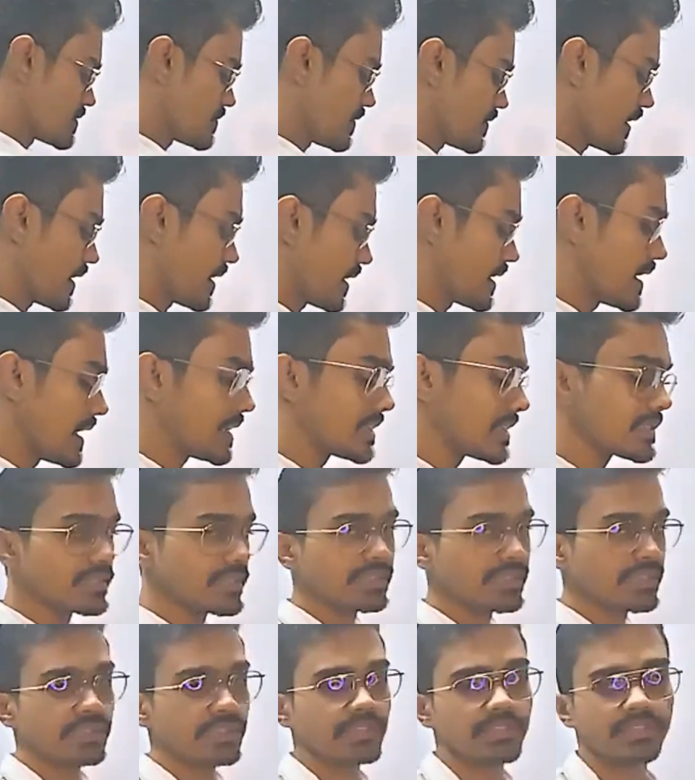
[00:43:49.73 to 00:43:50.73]
as
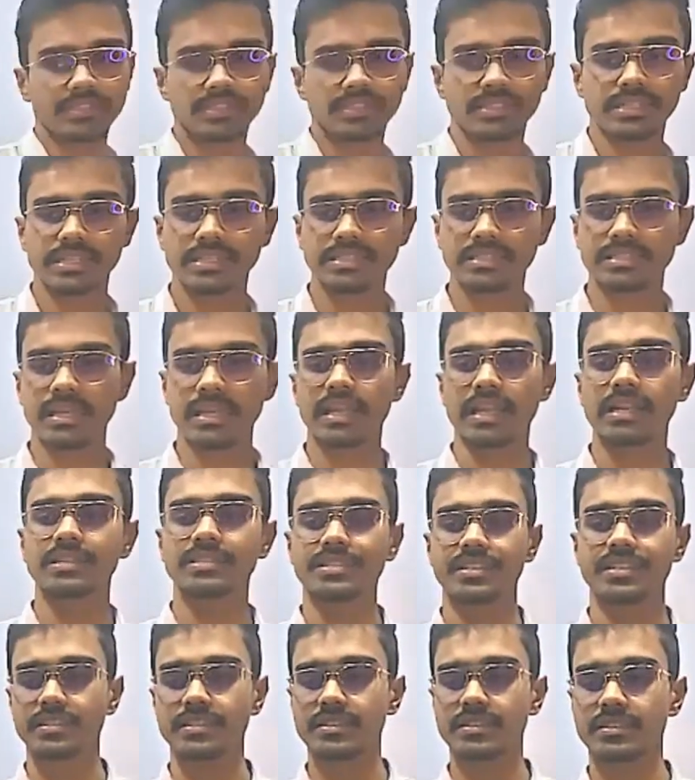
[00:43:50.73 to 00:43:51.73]
tensile
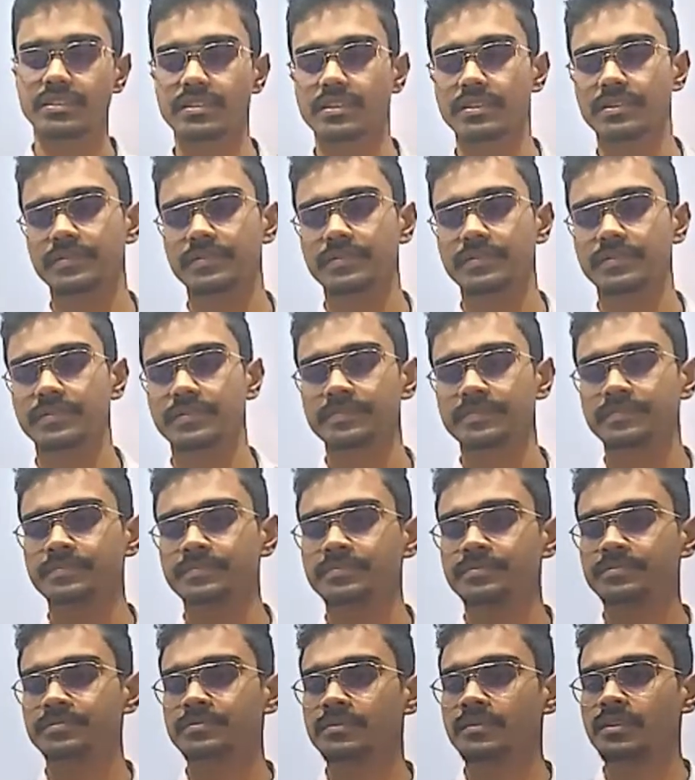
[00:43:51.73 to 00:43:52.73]
stress.
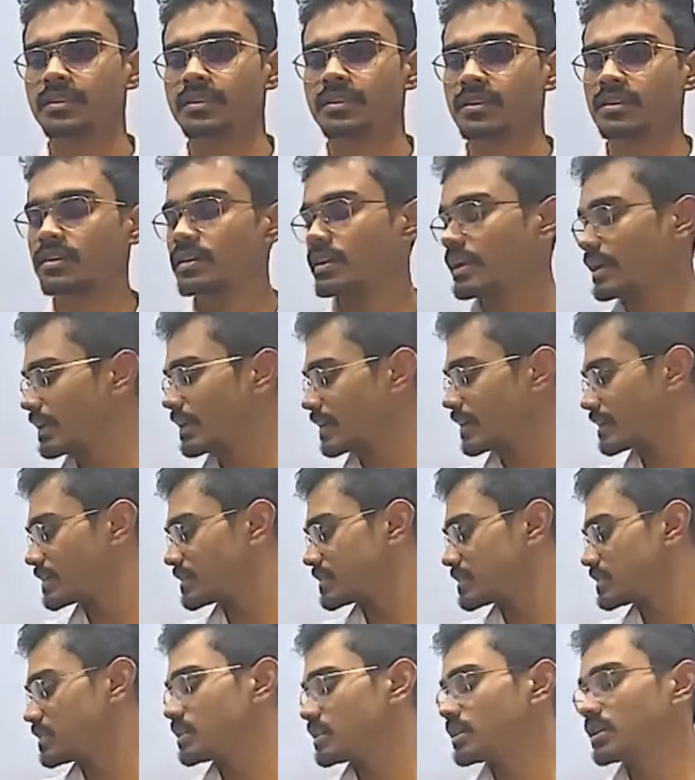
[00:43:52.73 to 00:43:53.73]
Right?
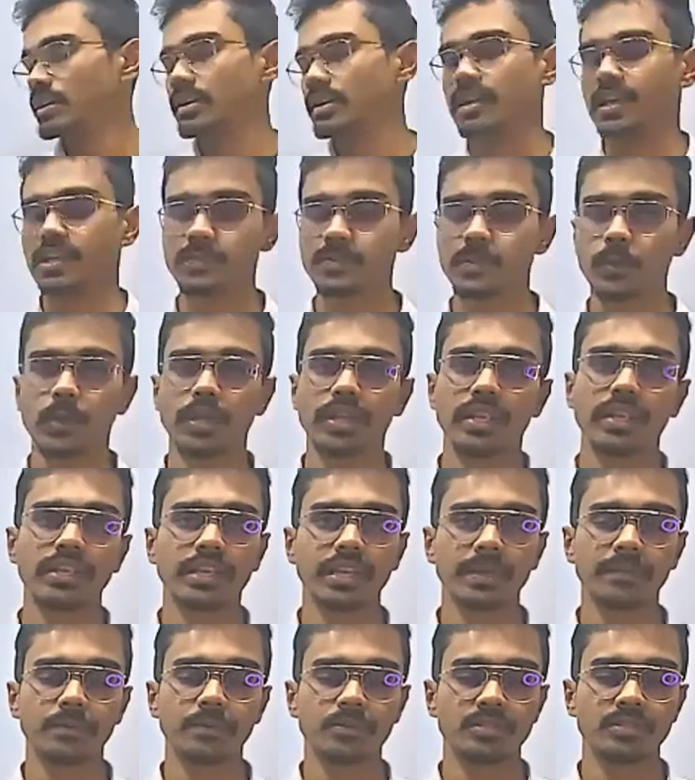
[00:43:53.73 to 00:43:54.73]
Next point, keep
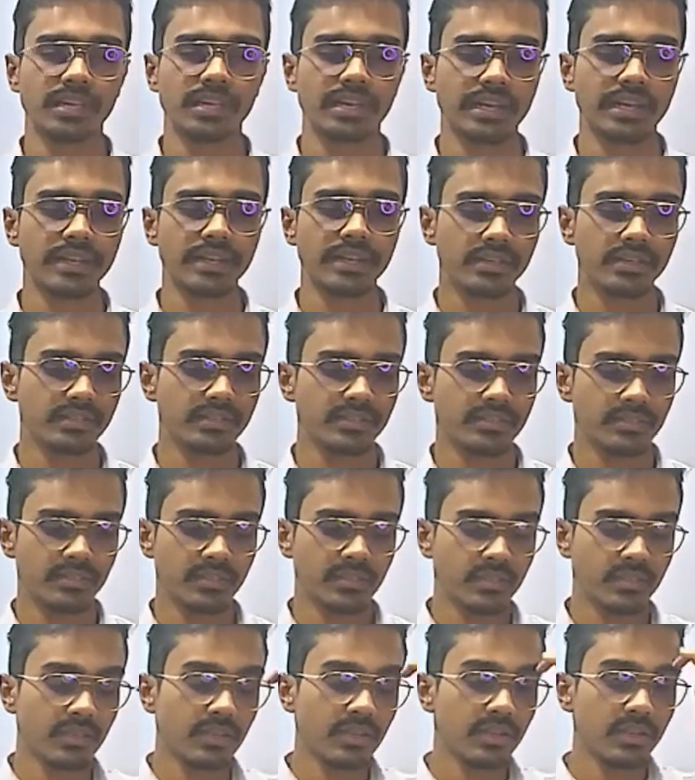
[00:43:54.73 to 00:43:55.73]
using red.
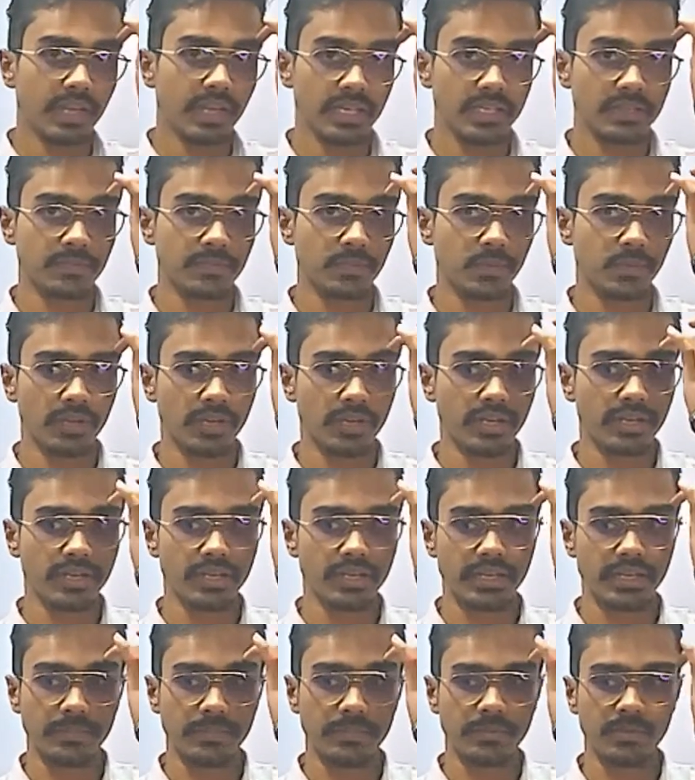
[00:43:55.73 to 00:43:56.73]
Next point, keep
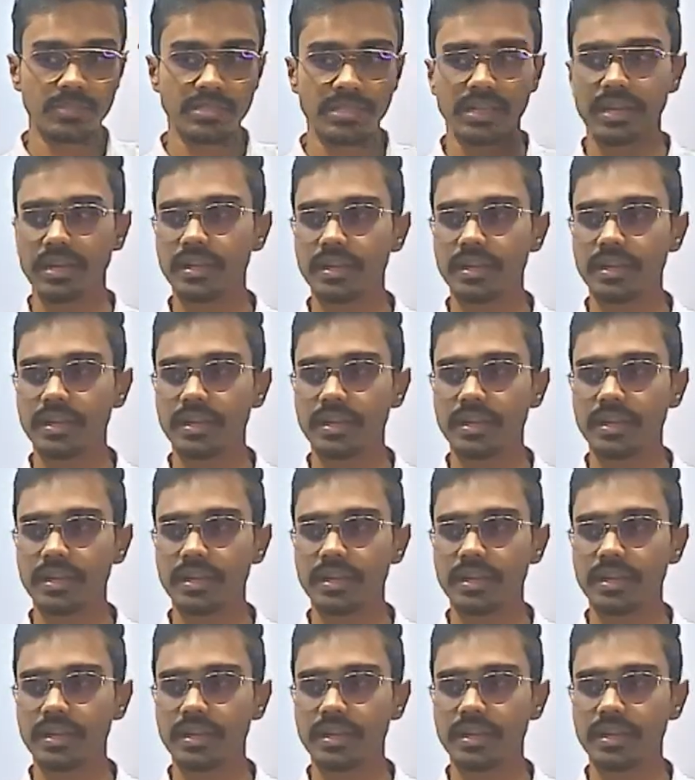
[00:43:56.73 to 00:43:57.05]
using red.